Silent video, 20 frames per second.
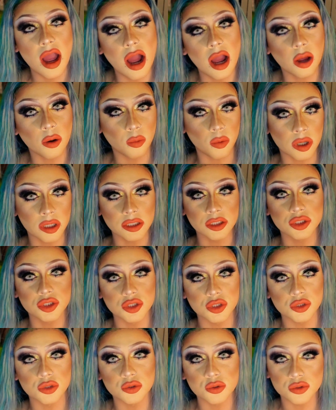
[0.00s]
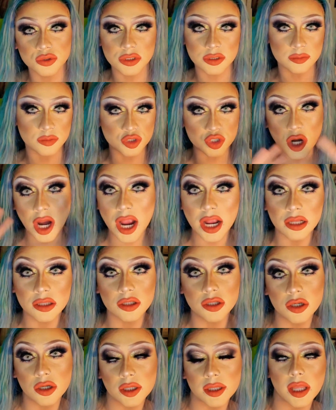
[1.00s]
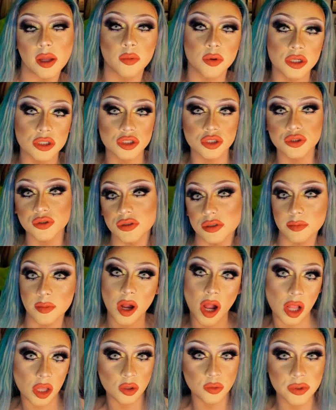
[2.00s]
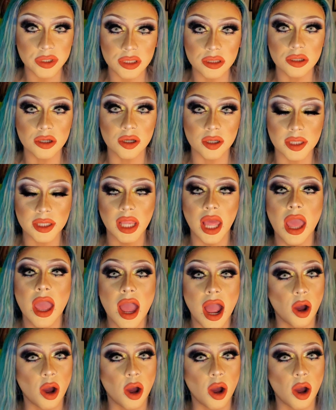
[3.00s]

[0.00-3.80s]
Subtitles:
I want to do some drag looks, I want to do some Halloween looks,